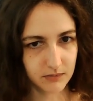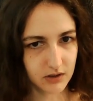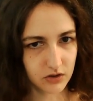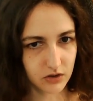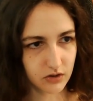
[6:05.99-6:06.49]

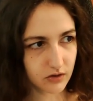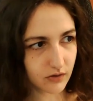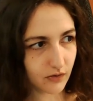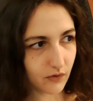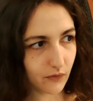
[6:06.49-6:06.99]
image,
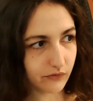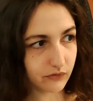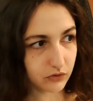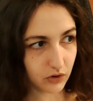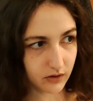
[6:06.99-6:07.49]

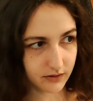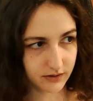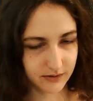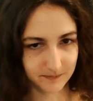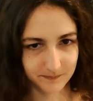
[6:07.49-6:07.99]

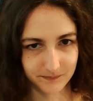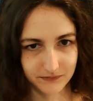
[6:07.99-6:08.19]
futons.